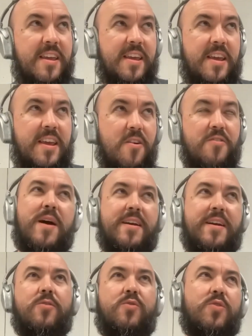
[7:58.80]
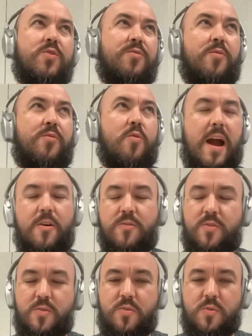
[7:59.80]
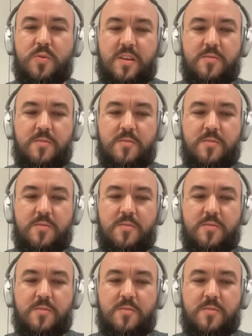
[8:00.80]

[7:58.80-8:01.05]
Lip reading: here's my go-to for how to do